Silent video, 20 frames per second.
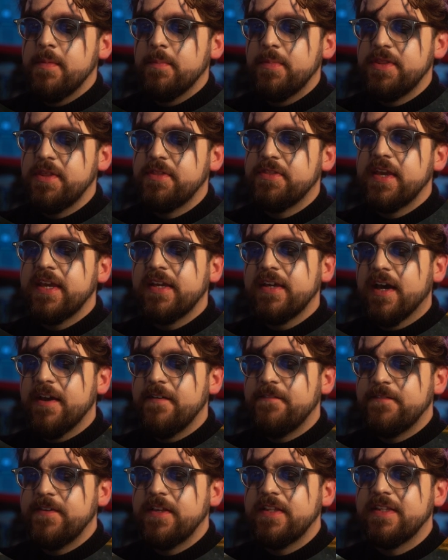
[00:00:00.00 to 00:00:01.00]
But the thing
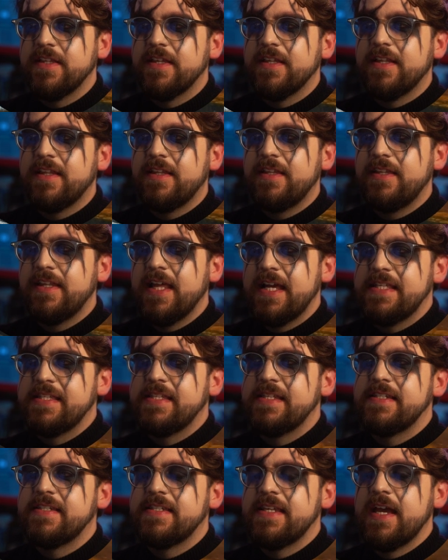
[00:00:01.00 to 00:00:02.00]
I feel that
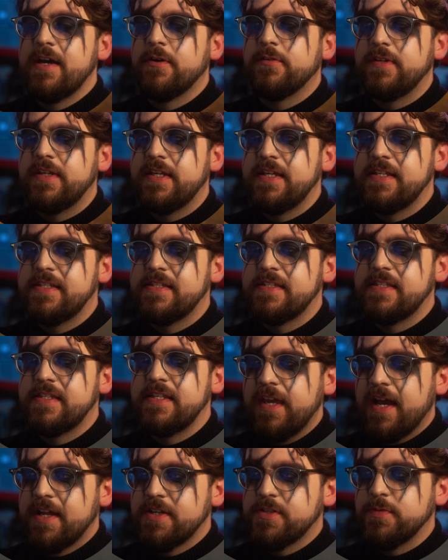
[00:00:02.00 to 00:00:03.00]
lets it down is
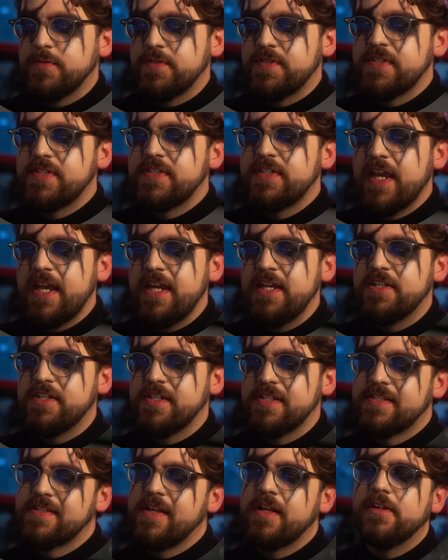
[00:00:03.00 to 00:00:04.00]
the actual stage
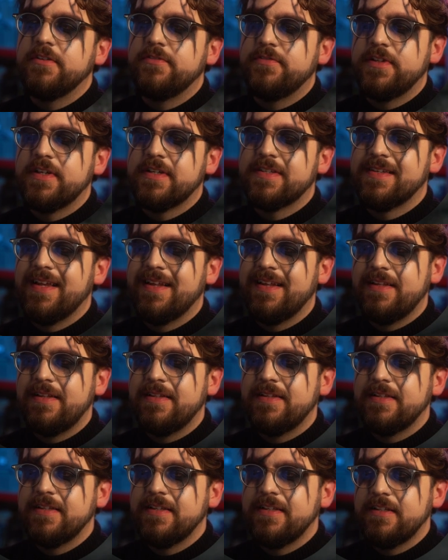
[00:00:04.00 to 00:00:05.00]
itself looks a
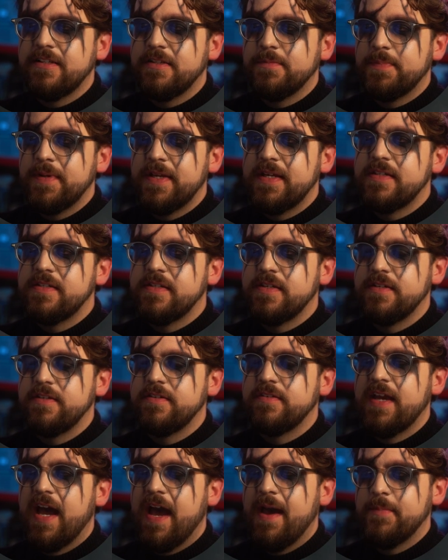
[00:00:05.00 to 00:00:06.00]
little bit
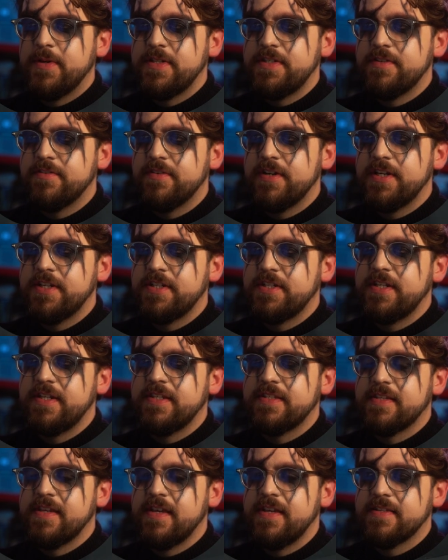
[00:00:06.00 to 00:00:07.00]
too amateurish.
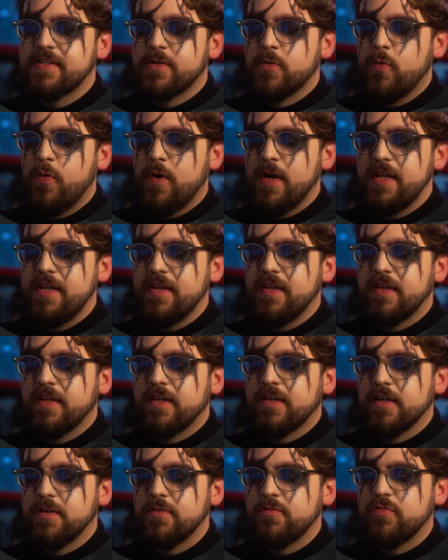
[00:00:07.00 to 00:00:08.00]
It's quite
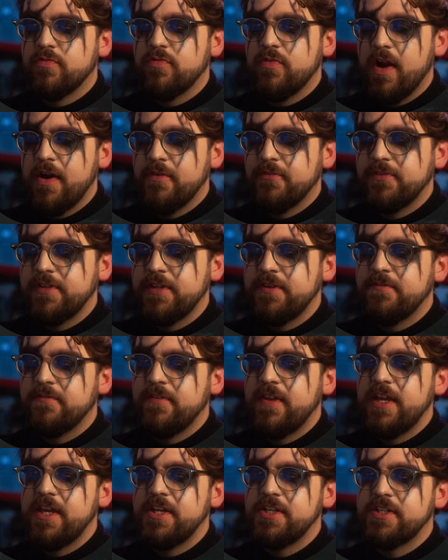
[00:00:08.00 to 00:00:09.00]
kind of roughly
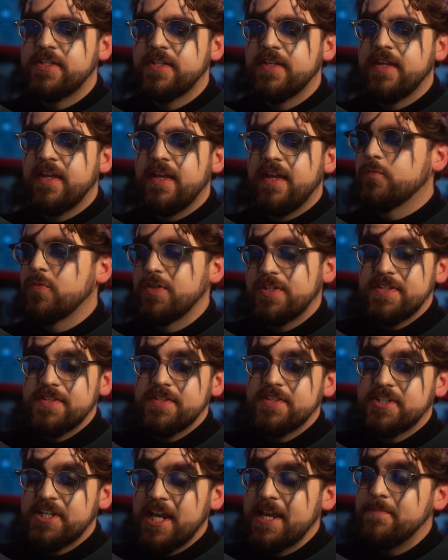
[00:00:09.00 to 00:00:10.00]
finished, which
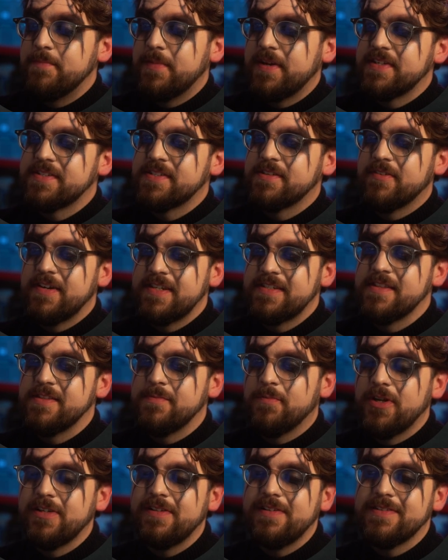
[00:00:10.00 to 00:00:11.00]
is a shame because the rest of
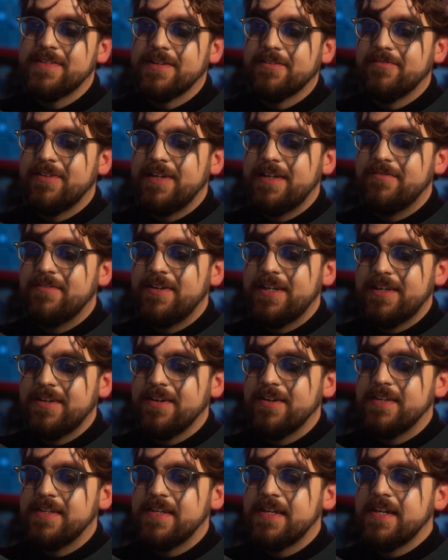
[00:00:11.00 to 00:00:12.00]
the models look really, really
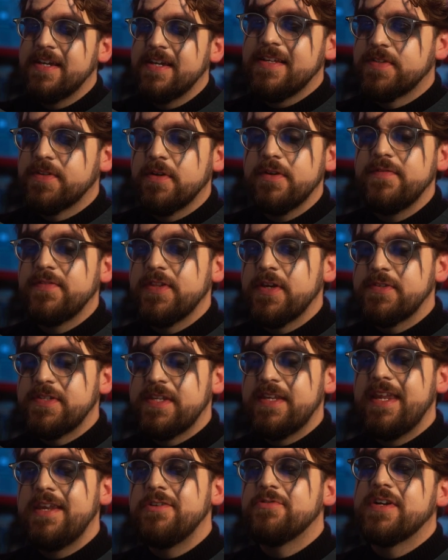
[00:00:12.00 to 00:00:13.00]
good. So even though it's
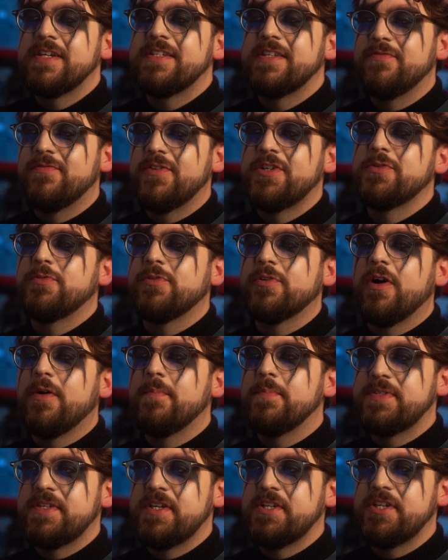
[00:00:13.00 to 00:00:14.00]
an interesting visual
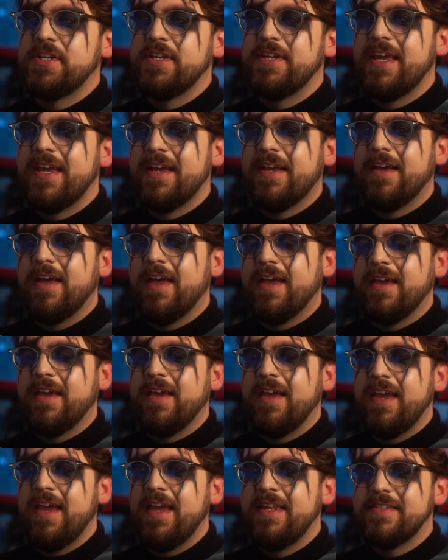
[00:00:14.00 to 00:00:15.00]
composition, it
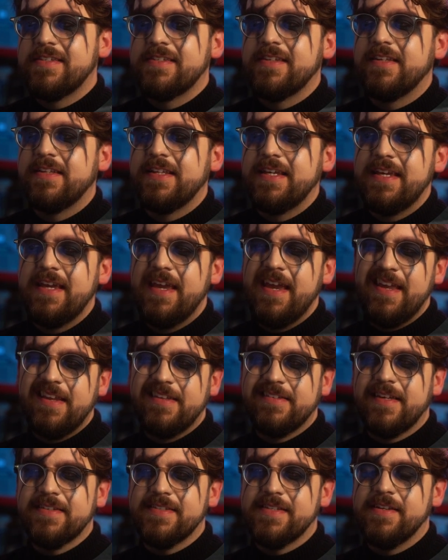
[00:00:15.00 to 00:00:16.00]

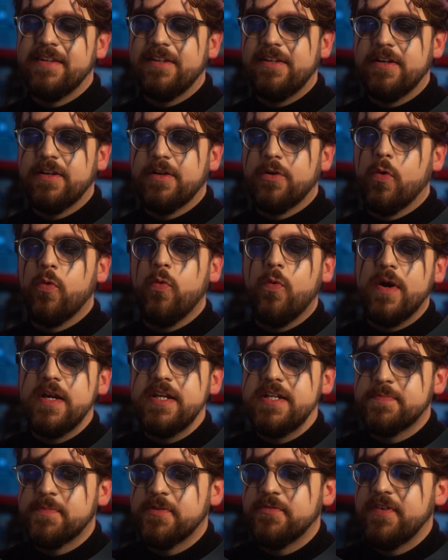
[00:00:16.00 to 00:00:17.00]
instantly doesn't look
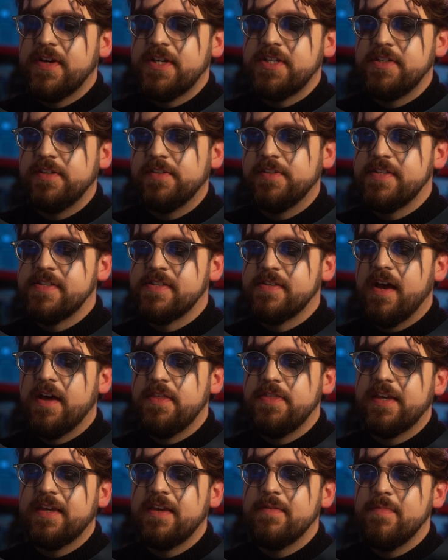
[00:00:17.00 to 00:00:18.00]
quite as professional as
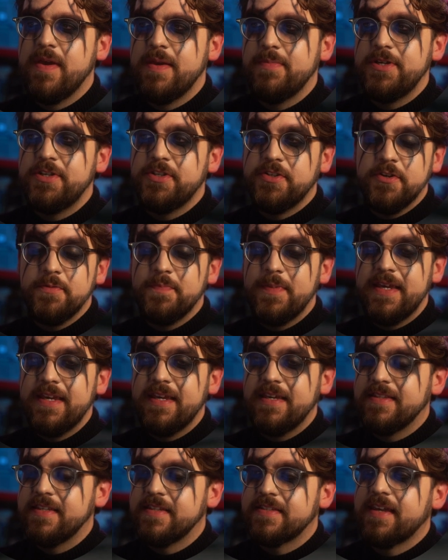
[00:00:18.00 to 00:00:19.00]
I think it maybe should
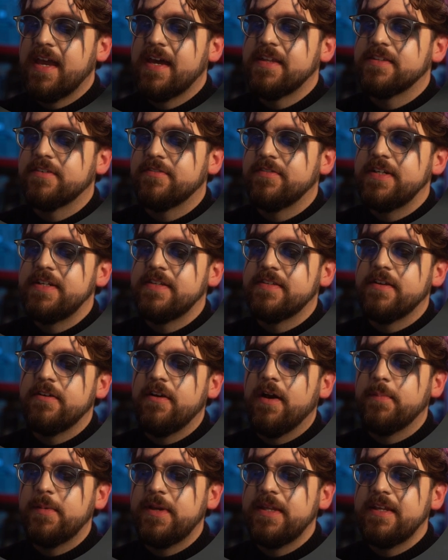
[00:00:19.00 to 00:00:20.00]
be in this category.
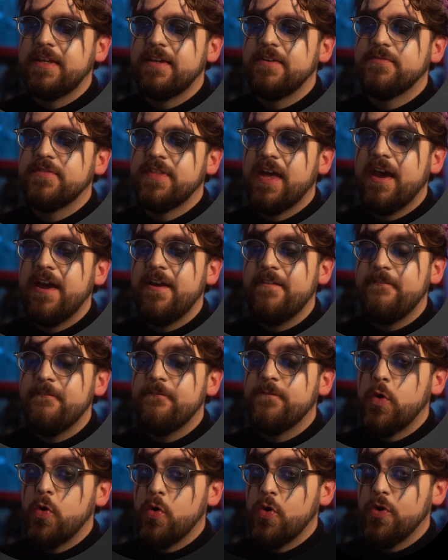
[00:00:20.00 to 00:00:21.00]
So I'm going to give that a
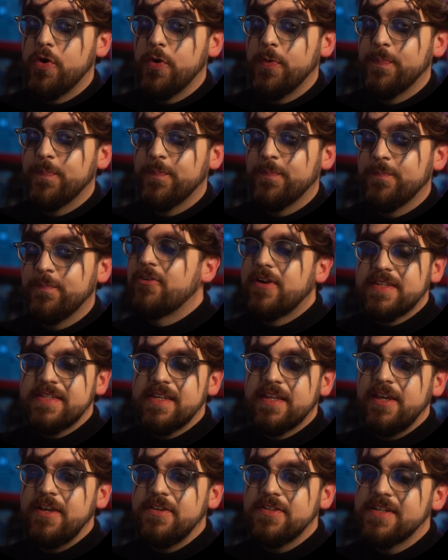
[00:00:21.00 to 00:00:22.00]
4. For
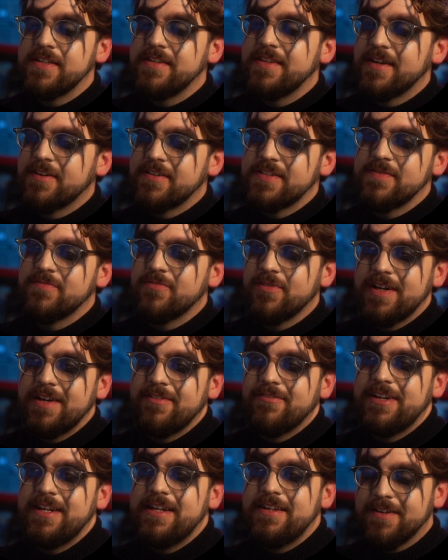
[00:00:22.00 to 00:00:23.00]
execution, there are some
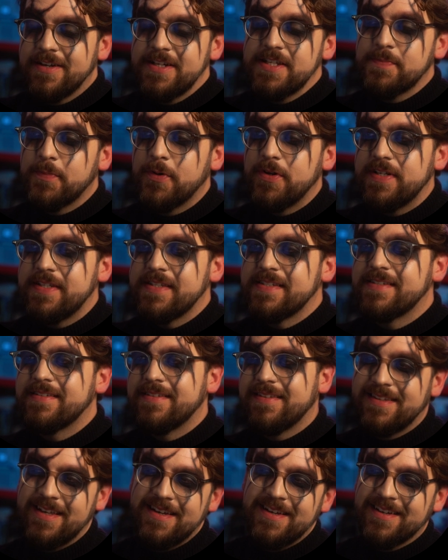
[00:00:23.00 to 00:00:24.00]
really, really nice points
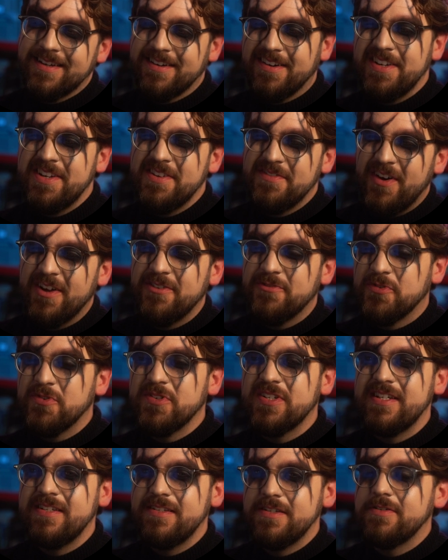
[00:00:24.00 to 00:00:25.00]
that kind of
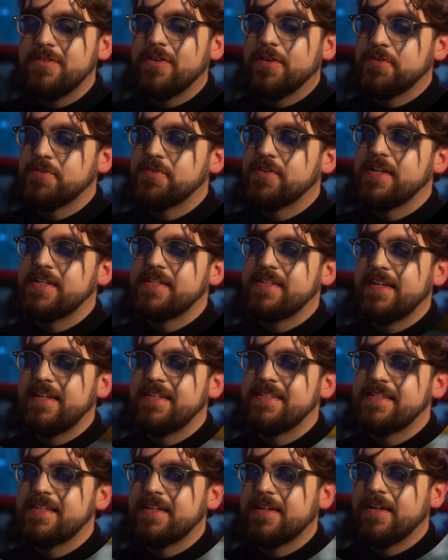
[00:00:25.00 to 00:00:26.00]
unfortunately do contrast
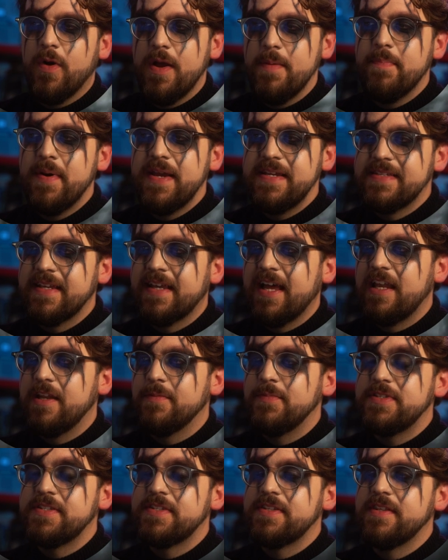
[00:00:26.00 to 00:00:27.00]
against the quite basic
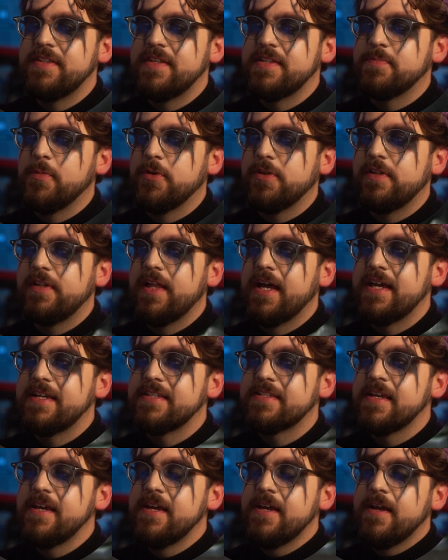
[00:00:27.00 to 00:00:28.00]
elements that this model
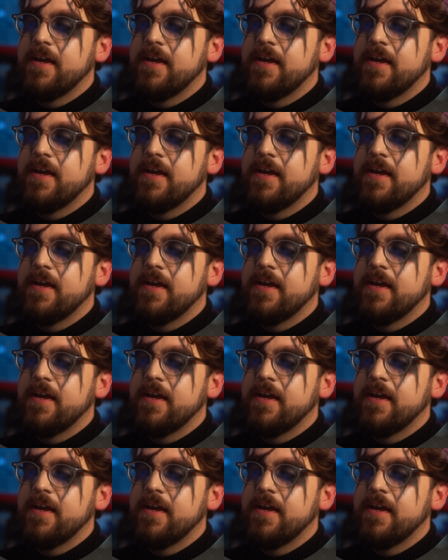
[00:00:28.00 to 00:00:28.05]
has.